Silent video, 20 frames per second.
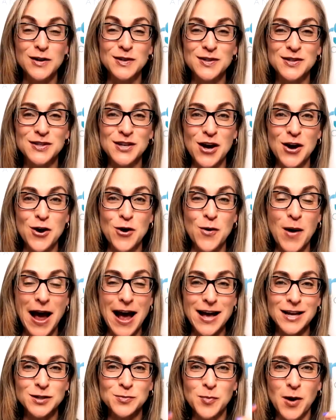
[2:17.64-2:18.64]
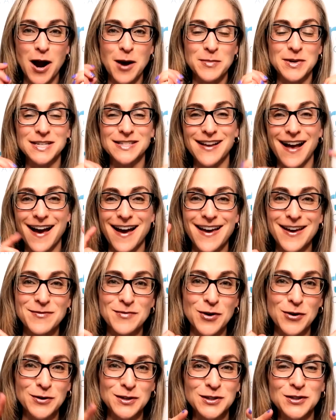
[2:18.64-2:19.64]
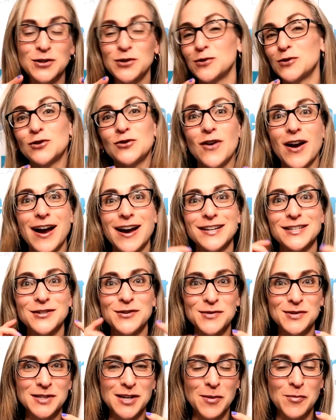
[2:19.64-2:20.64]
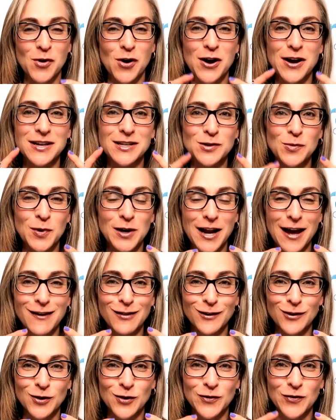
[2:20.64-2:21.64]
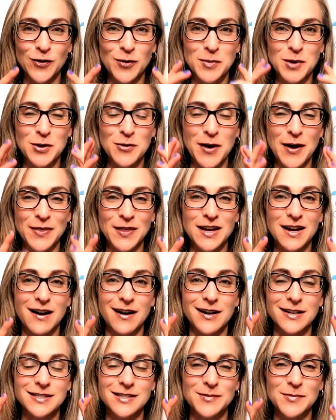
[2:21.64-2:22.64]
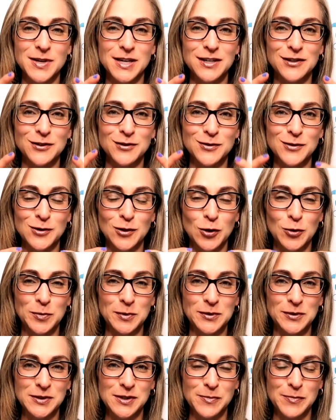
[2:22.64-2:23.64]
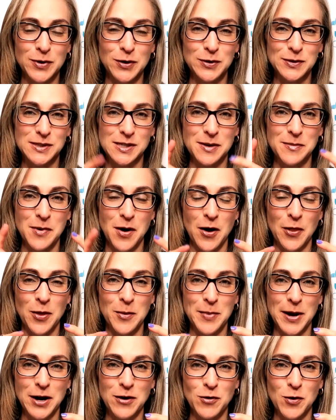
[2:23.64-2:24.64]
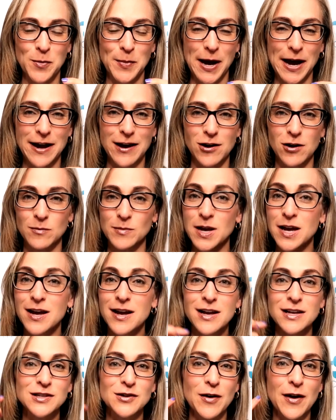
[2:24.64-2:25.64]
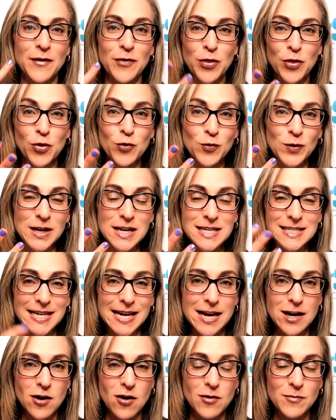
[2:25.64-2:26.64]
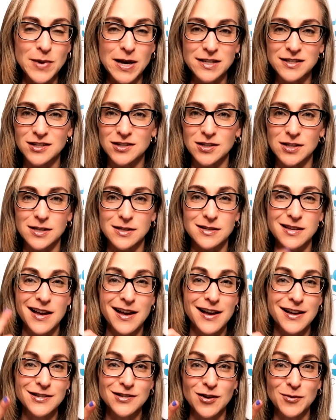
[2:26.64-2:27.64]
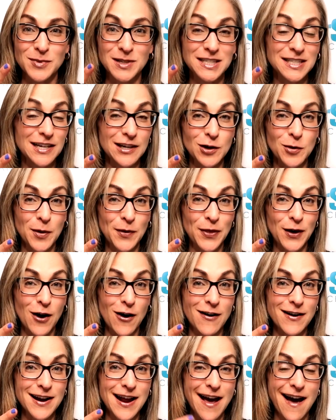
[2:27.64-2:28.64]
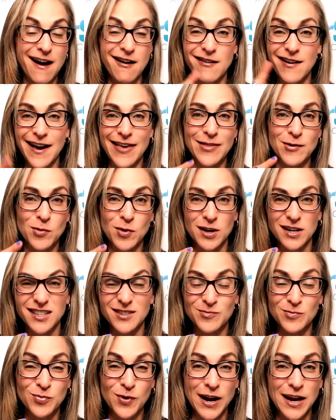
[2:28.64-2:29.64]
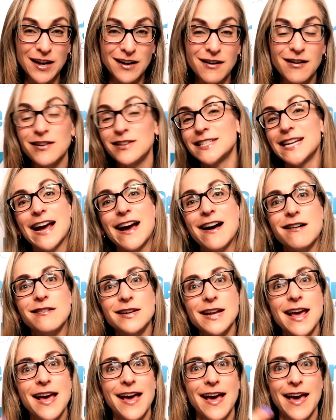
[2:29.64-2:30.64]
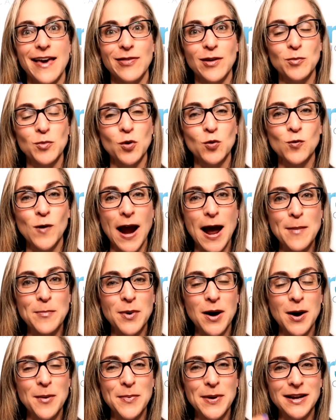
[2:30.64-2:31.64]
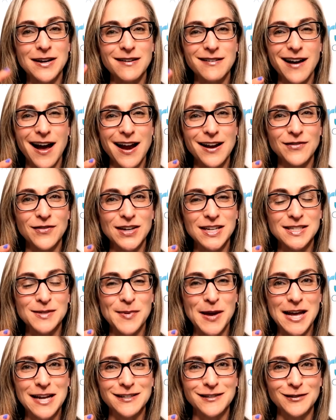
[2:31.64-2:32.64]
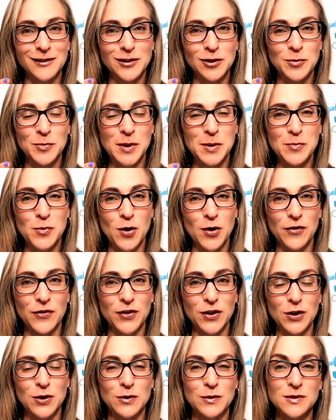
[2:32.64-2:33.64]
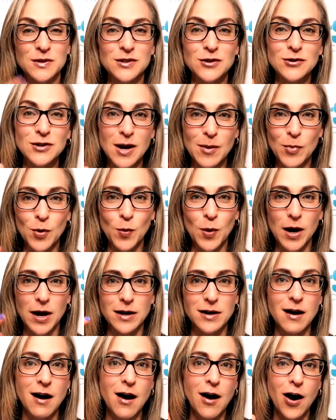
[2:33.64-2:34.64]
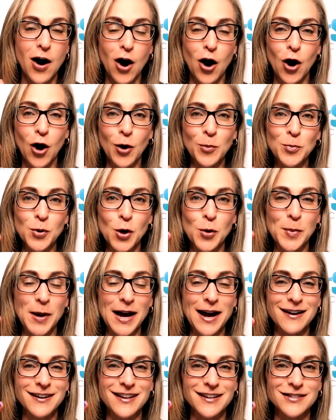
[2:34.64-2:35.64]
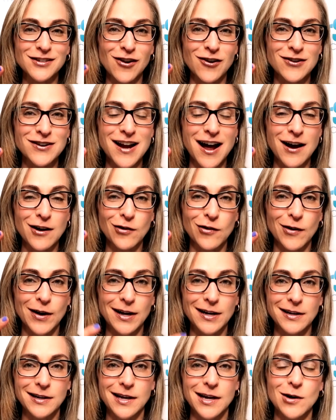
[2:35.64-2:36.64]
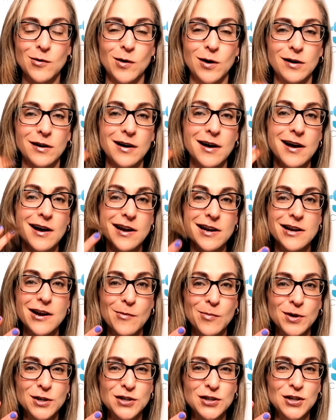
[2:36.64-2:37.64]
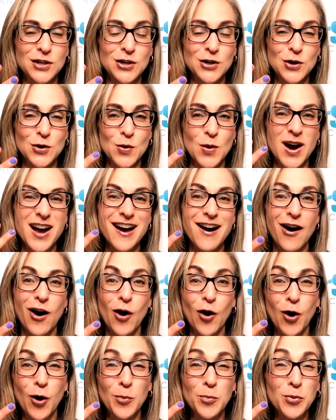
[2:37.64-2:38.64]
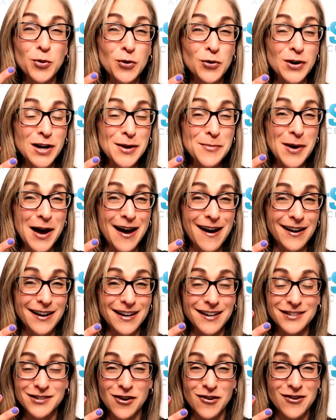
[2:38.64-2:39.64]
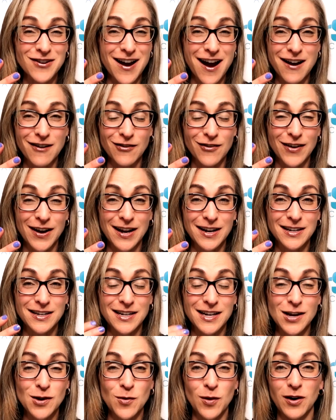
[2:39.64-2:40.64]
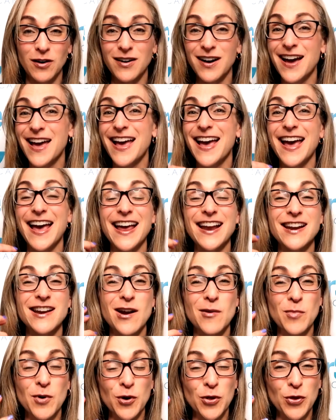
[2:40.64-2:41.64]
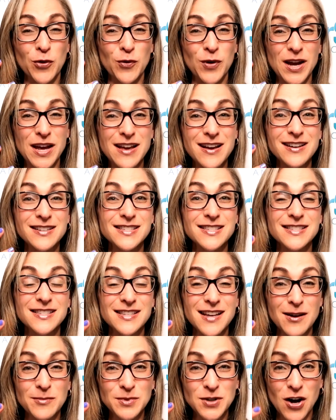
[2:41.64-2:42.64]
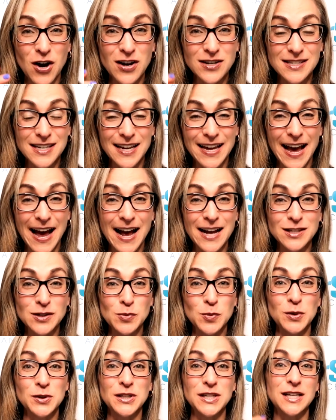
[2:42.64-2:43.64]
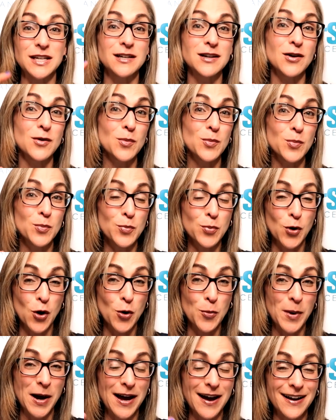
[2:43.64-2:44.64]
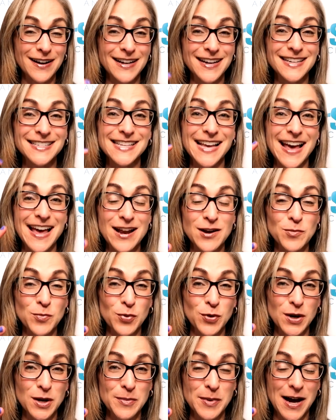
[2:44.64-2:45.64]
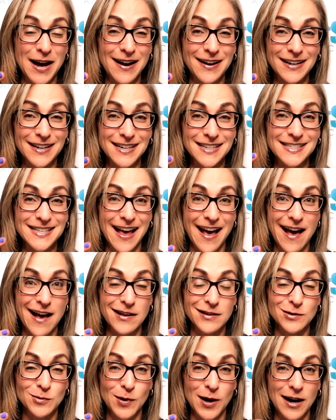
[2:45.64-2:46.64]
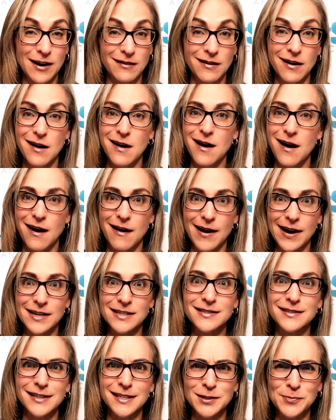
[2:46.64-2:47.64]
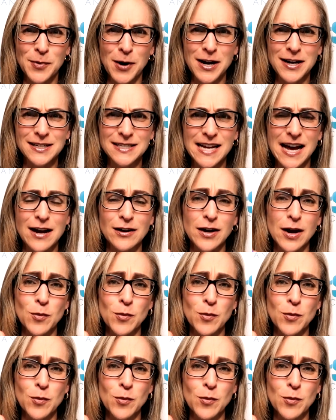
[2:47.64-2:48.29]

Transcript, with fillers: So as promised, I am going to try to summarize what I learned from you at the awesome Hills Global Symposium on the microbiome. So I have three take-home messages. So I'm going to tell you what they are now, and then we're going to break it all down, and then we'll wrap up and I'll kind of expand a little bit more for you. So number one, all probiotics are not created equal. Number two, all prebiotics are not created equal. And number three, some dogs and cats will need probiotics and prebiotics as well. All right, so let's break it down.